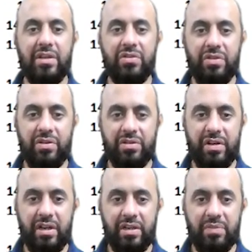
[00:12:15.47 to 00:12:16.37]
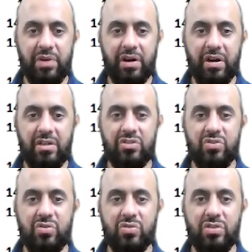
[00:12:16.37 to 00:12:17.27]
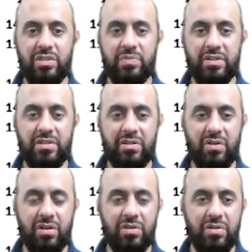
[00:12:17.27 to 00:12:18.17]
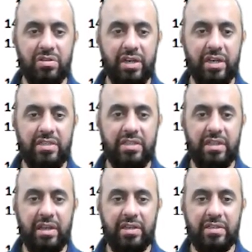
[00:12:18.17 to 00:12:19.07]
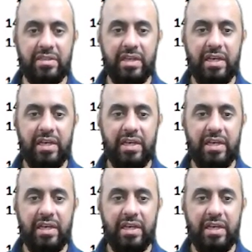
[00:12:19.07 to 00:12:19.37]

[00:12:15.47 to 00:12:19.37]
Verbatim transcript: th- theoretical part. So this person got good grades in these,